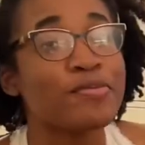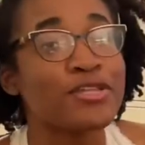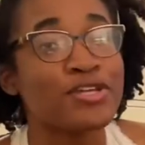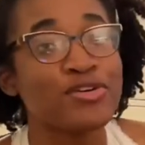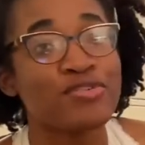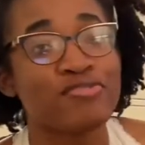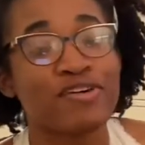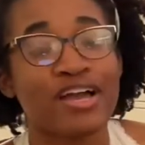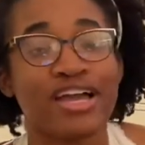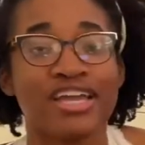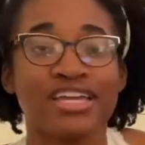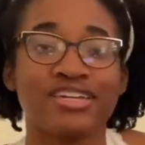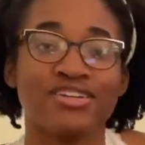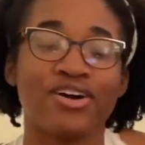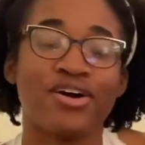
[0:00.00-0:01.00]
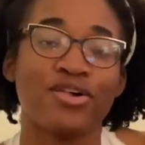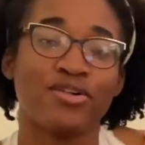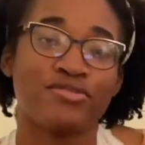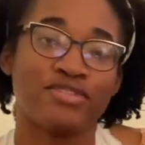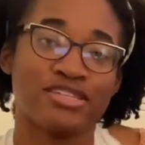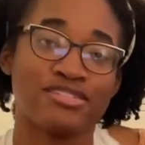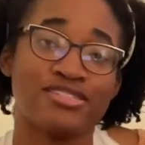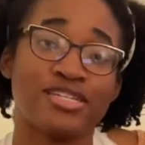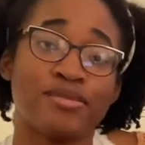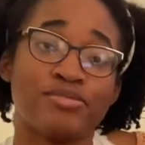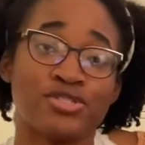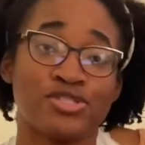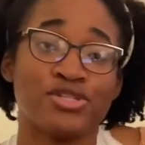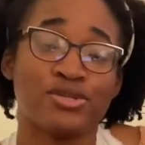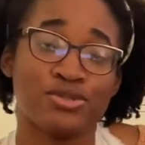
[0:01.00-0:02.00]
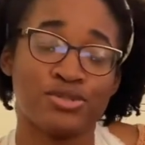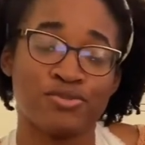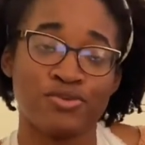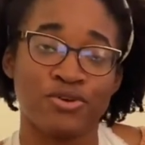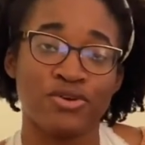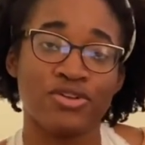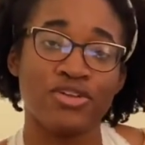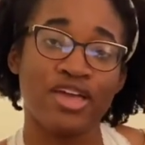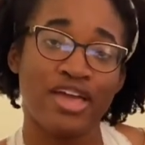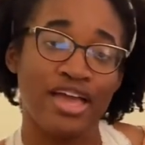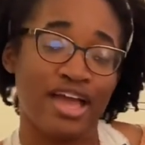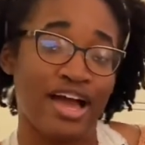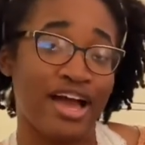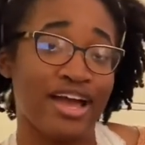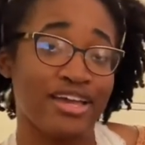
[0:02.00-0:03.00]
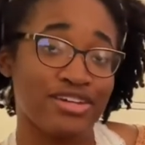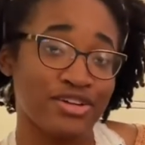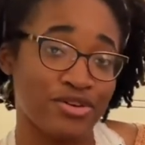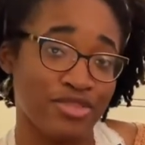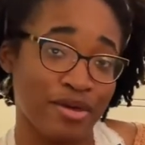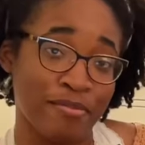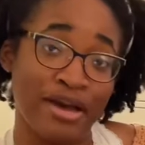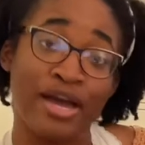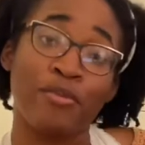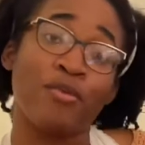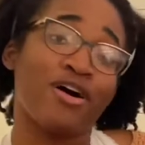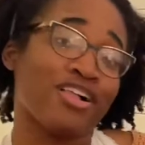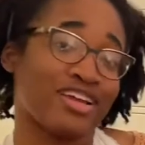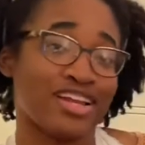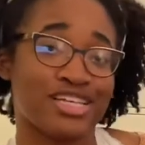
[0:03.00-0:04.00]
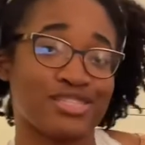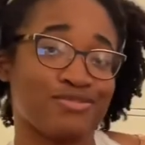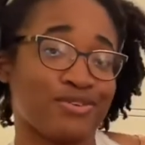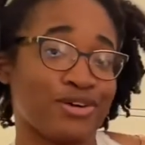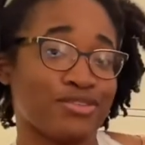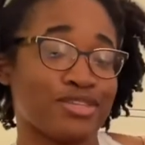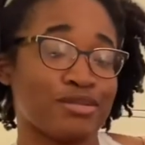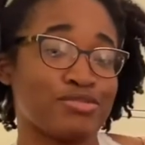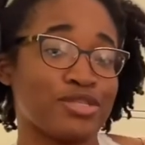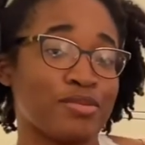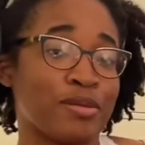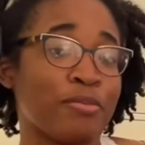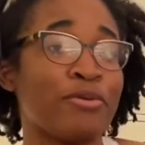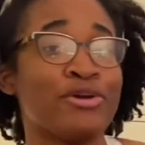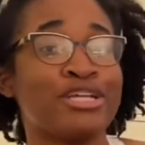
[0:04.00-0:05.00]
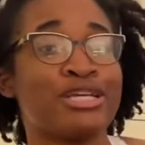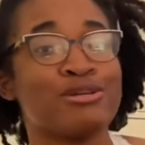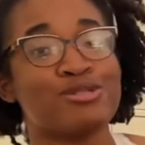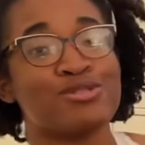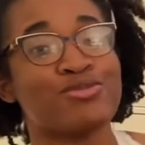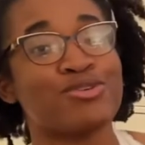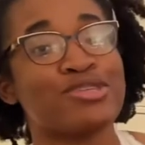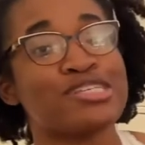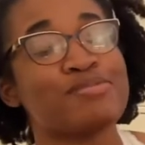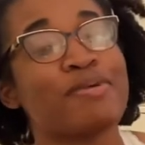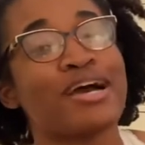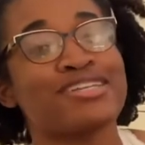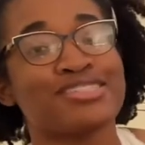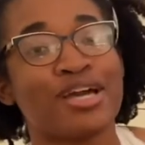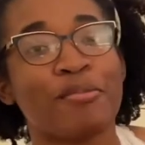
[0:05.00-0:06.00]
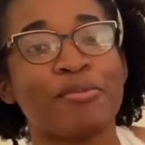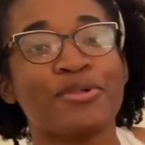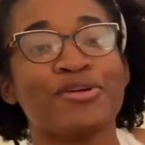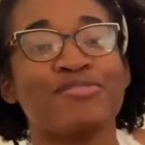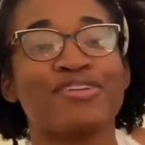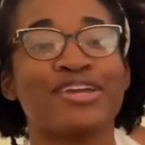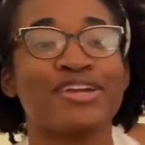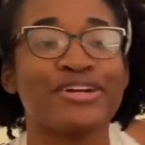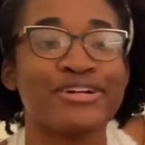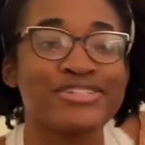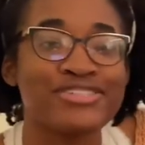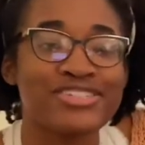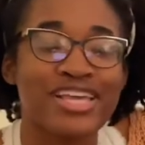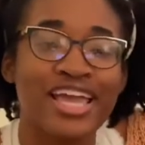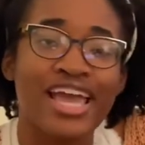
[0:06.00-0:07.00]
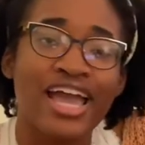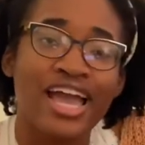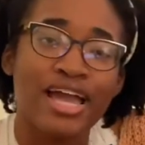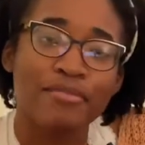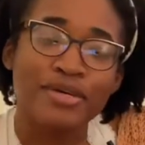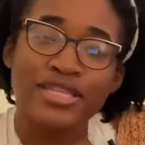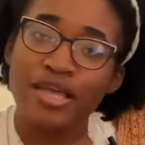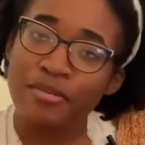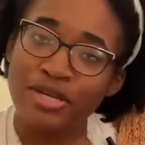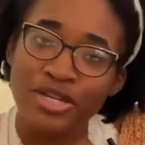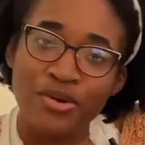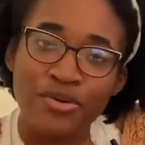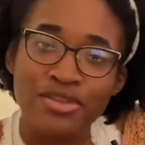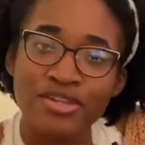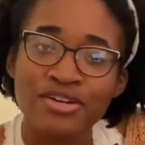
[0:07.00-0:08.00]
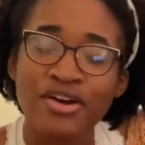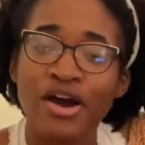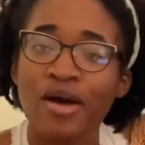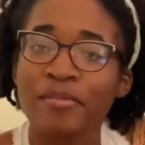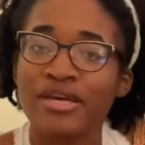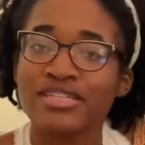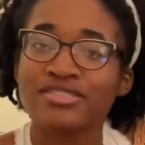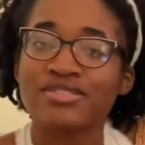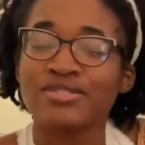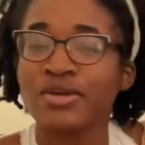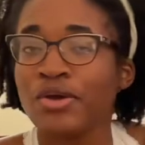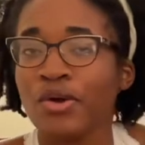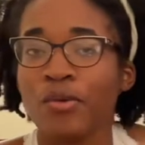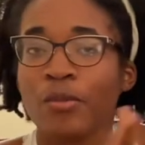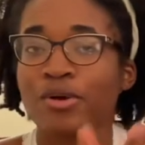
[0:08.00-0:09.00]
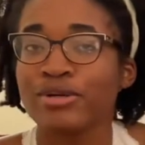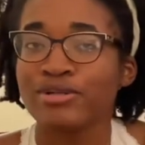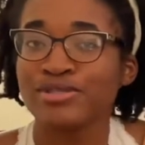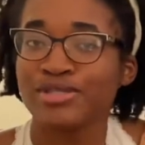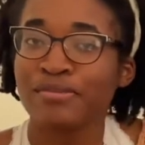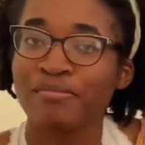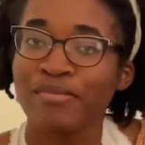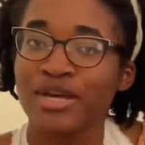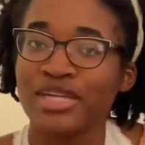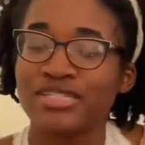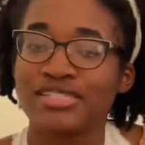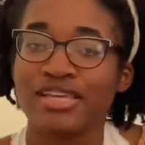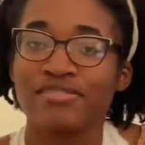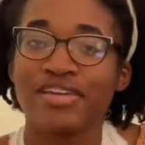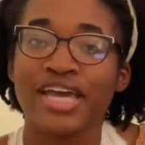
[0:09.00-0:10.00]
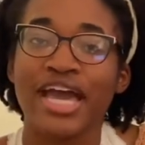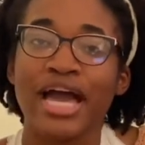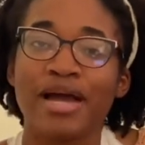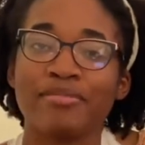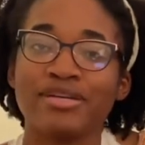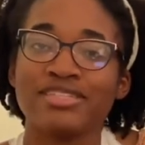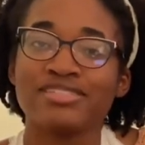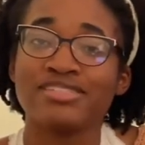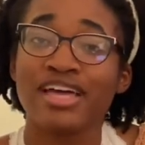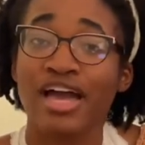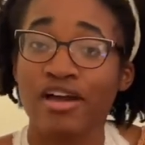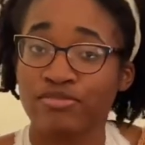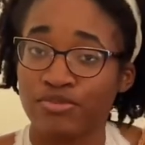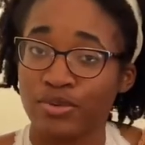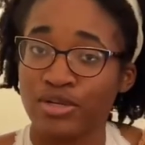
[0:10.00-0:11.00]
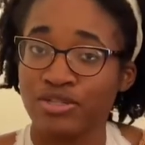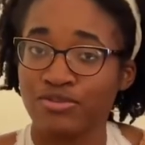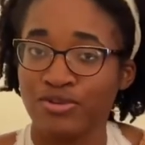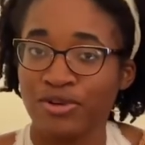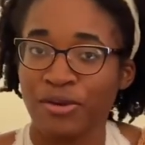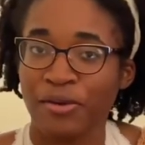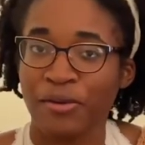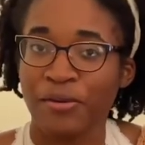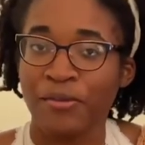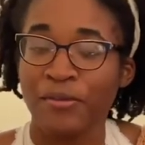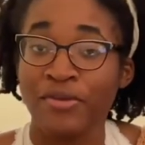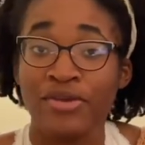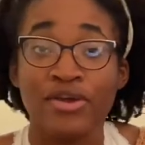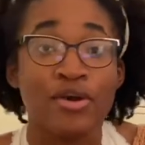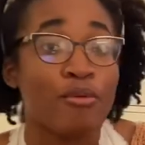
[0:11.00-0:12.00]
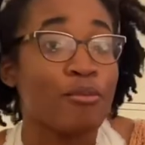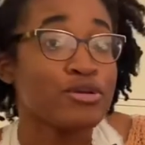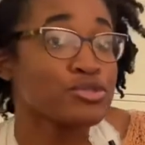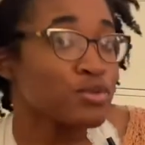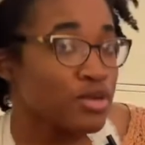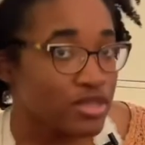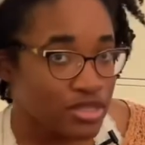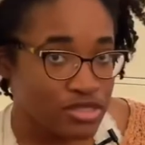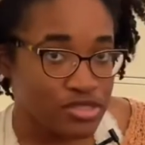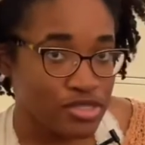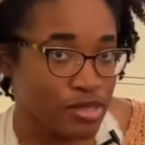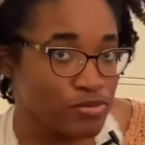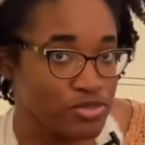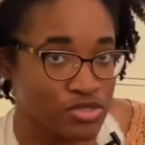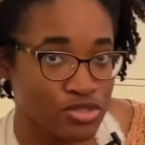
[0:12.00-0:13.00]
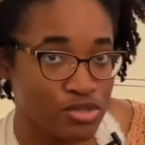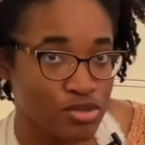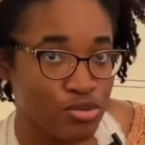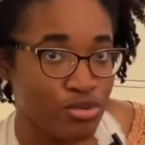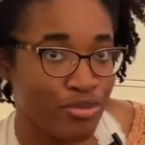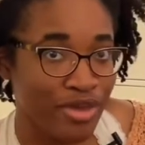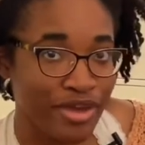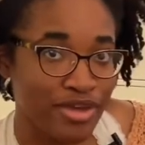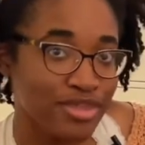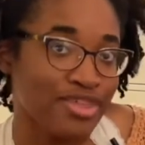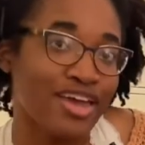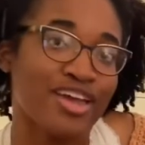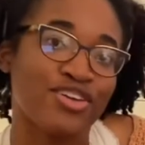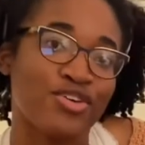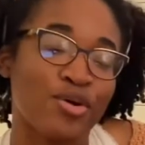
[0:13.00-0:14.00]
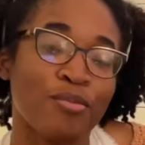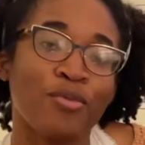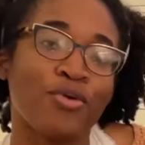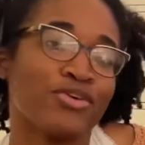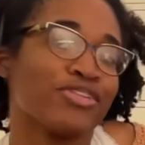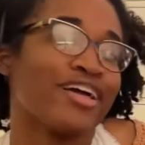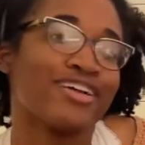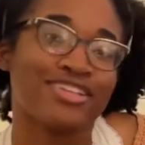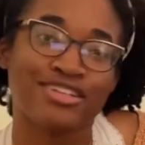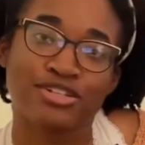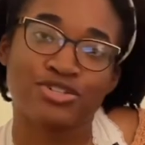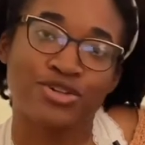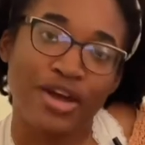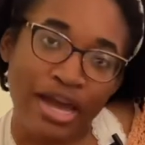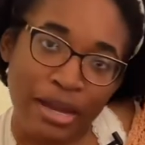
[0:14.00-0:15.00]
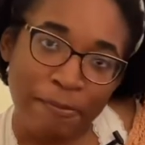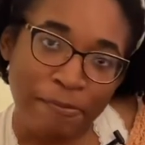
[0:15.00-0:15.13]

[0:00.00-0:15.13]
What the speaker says: you'll find all of these tips useful. I know that my wallet has felt them to be pretty useful these past couple of years, but let me know in the comments. What are some money-saving habits that have worked for you? Which one of these tips do you think that you're more likely to try?